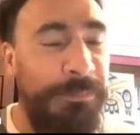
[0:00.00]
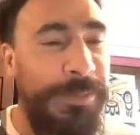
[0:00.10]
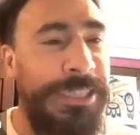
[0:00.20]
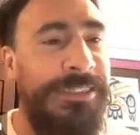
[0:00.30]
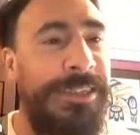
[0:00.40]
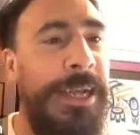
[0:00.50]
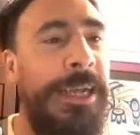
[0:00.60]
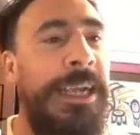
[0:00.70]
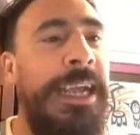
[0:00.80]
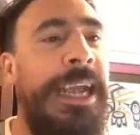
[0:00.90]
But
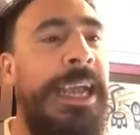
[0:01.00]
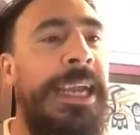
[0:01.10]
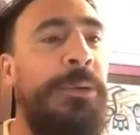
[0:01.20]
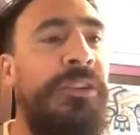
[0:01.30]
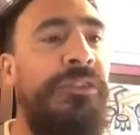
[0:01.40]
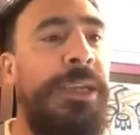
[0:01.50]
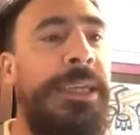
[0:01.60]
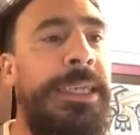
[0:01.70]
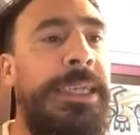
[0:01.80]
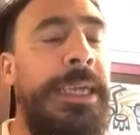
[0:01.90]
uh, it was
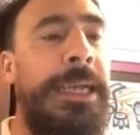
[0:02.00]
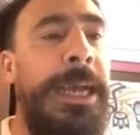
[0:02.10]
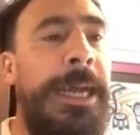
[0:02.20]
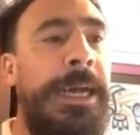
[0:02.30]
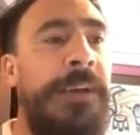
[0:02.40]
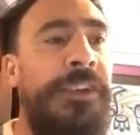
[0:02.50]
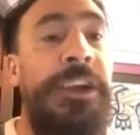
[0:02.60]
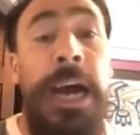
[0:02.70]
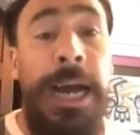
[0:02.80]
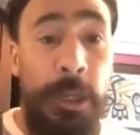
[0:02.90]
really uh,
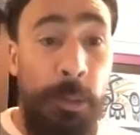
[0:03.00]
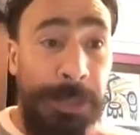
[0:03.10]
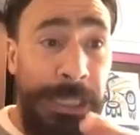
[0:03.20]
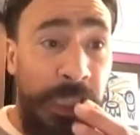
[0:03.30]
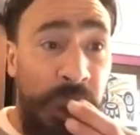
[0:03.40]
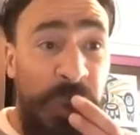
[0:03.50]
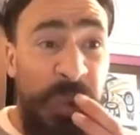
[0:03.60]
very eye-opening